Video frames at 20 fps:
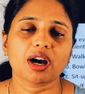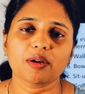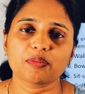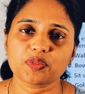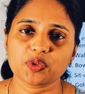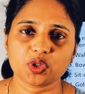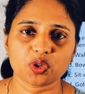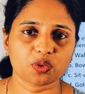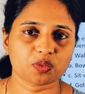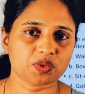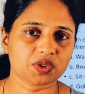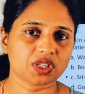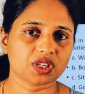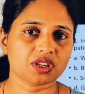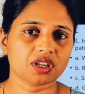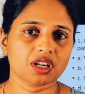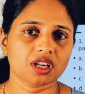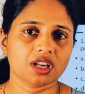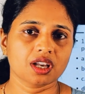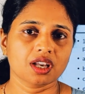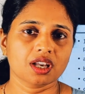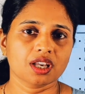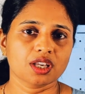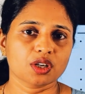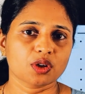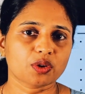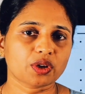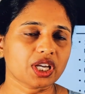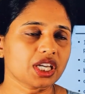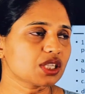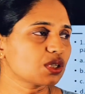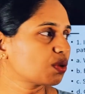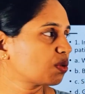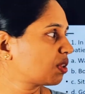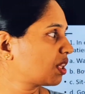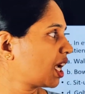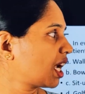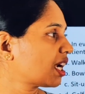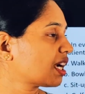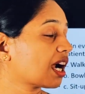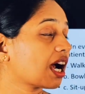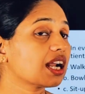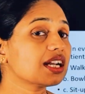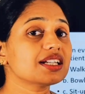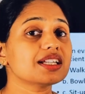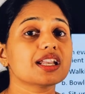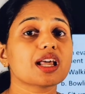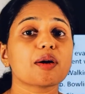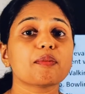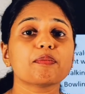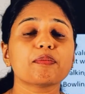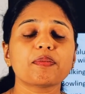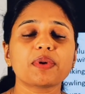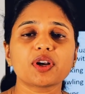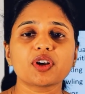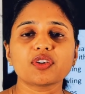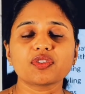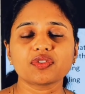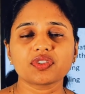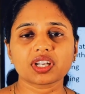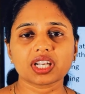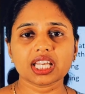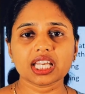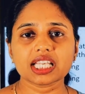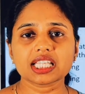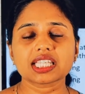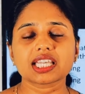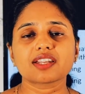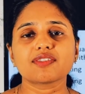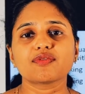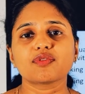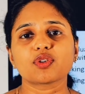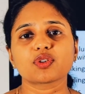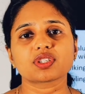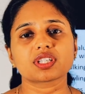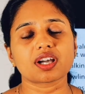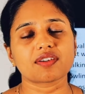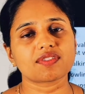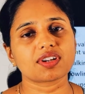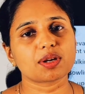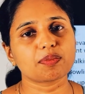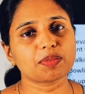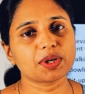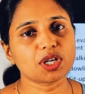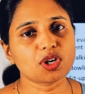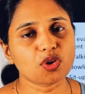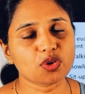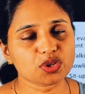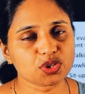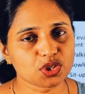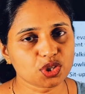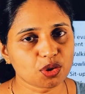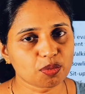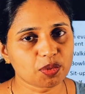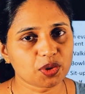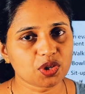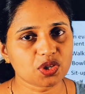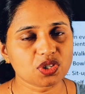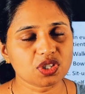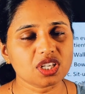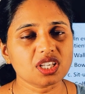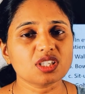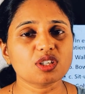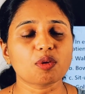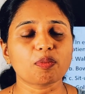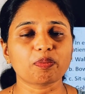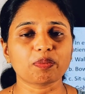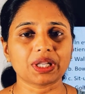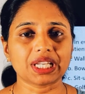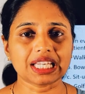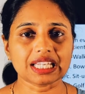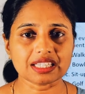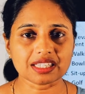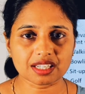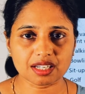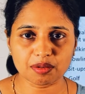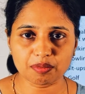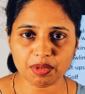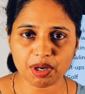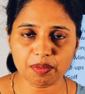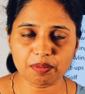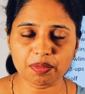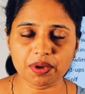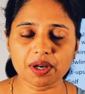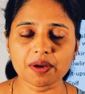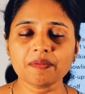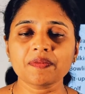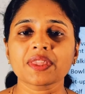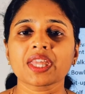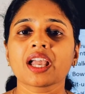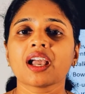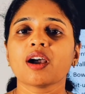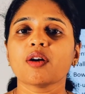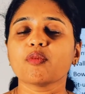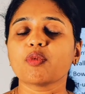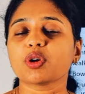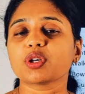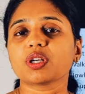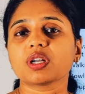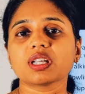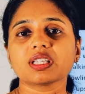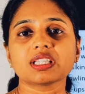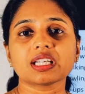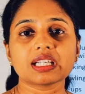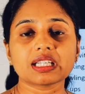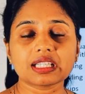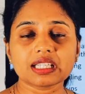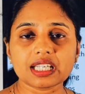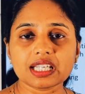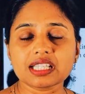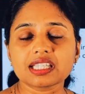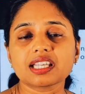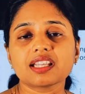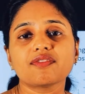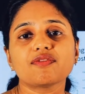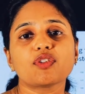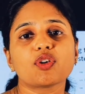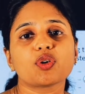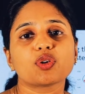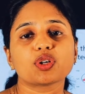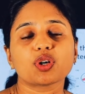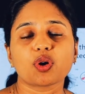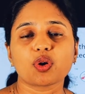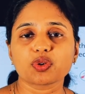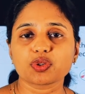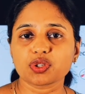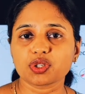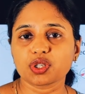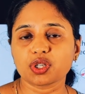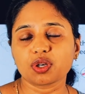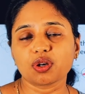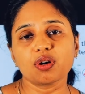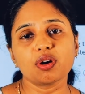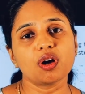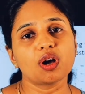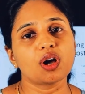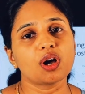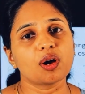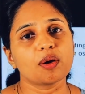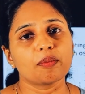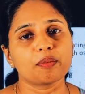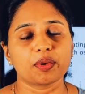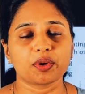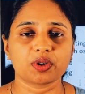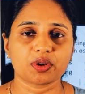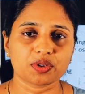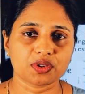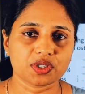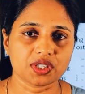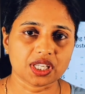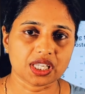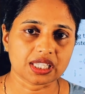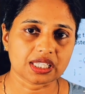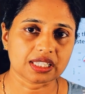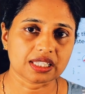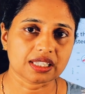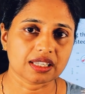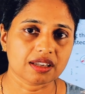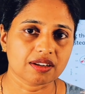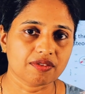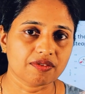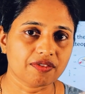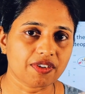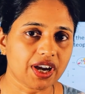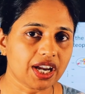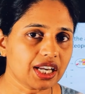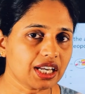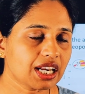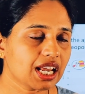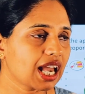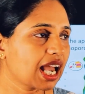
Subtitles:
absorption. Okay, so there are number of reasons for developing osteoporosis. So please remember what are the reasons for osteoporosis. Fine.